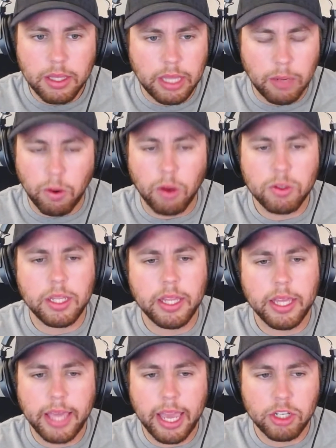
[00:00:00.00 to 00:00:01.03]
They rose to
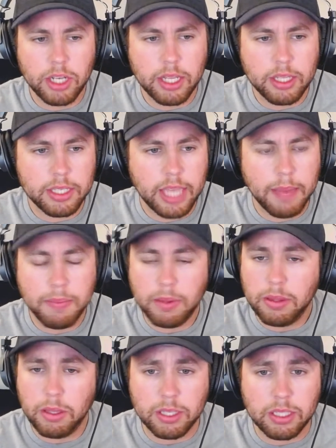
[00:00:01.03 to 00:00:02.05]
the occasion in this game.
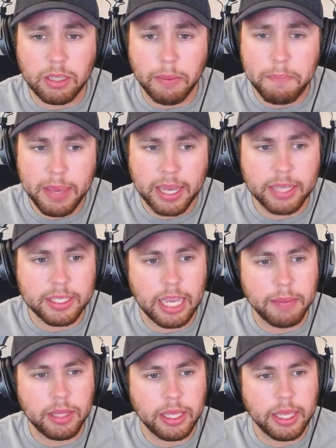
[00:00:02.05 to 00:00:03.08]
This is the biggest
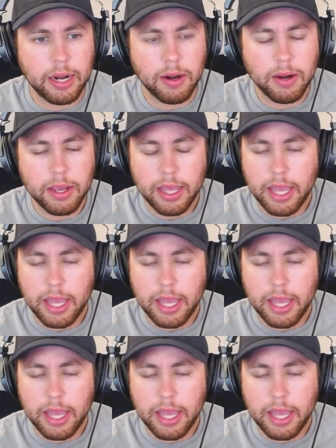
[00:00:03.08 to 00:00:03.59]
game of the year,